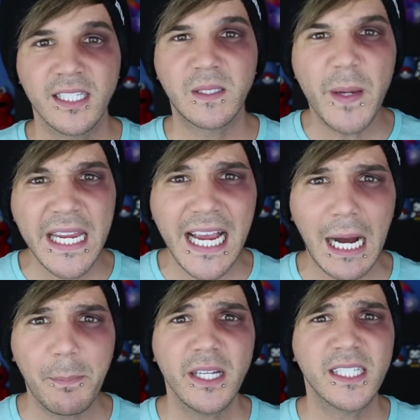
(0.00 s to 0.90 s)
Speak
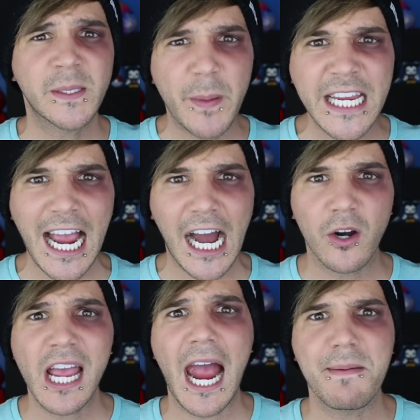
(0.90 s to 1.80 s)
up, speak
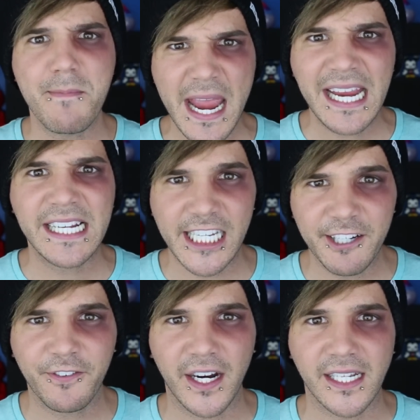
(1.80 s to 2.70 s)
out, and make a
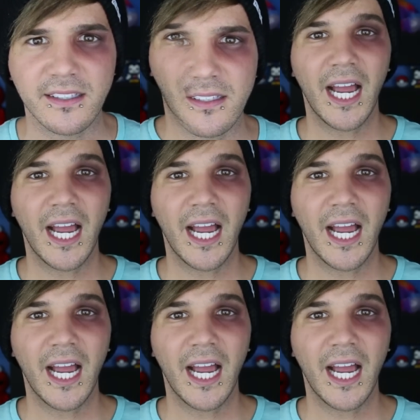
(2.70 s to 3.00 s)
difference.